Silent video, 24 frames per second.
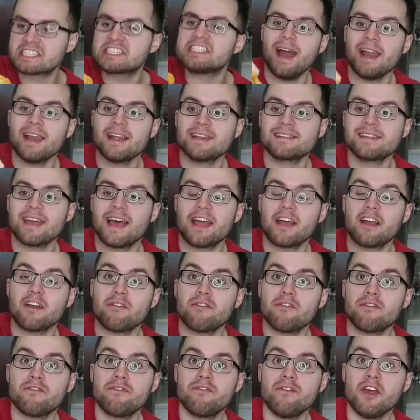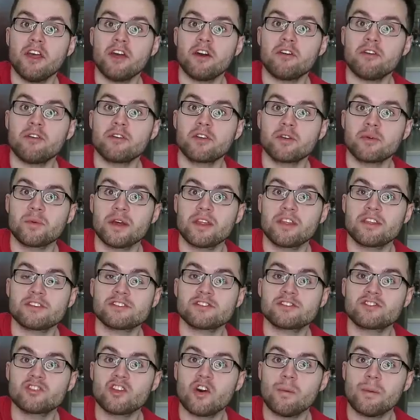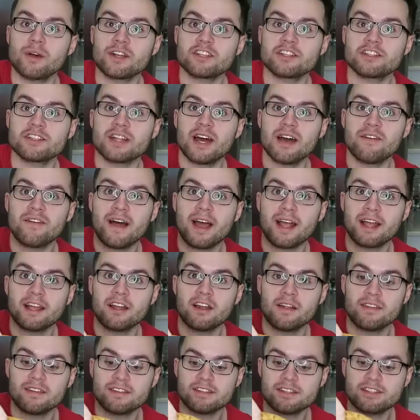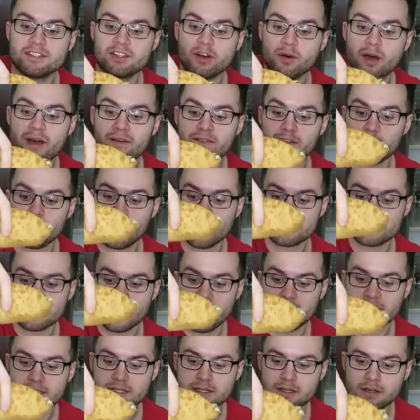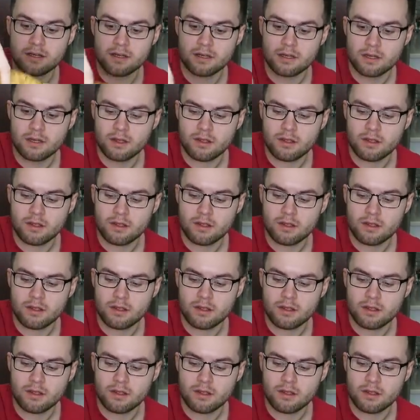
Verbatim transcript: And it's like filled with so much stuff. I cannot, this is so heavy. Watch guys.